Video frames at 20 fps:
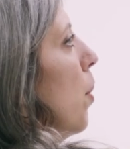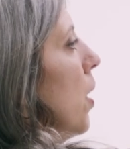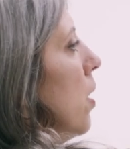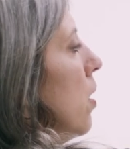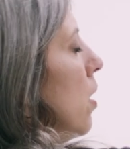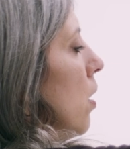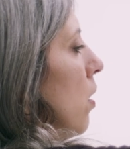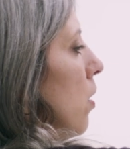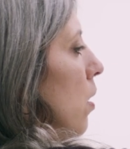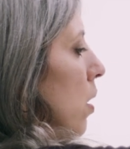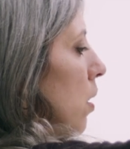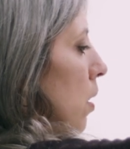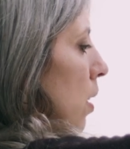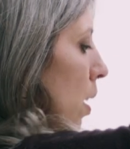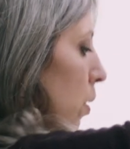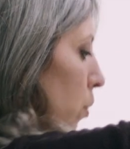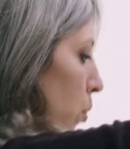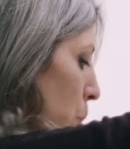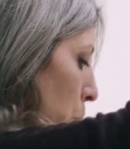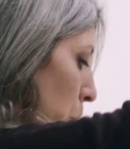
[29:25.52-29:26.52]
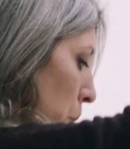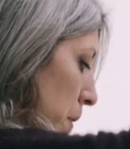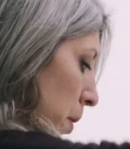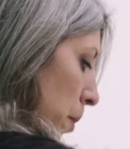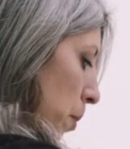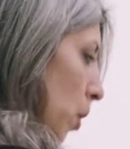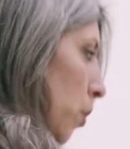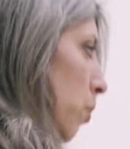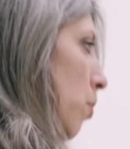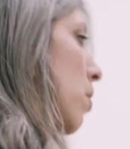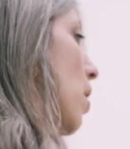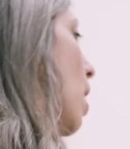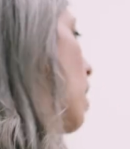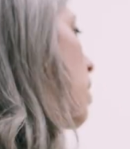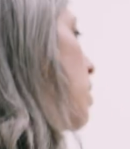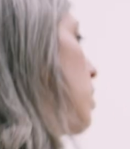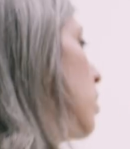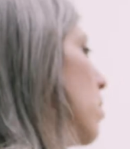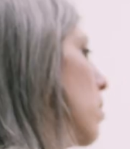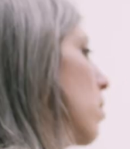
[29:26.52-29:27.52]
bit tilted down towards the model's
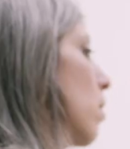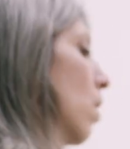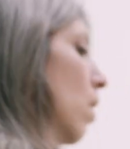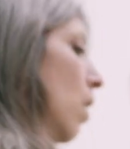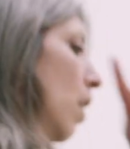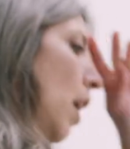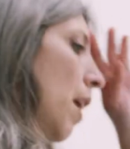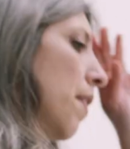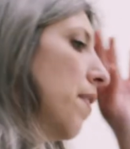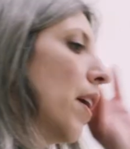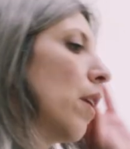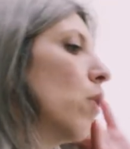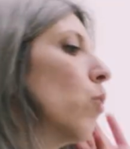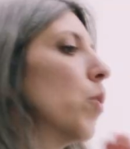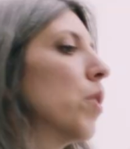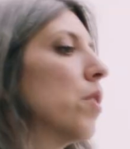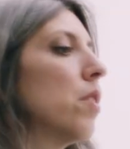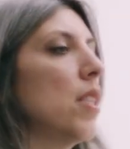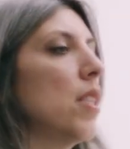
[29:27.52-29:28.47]
eyes, and then we'll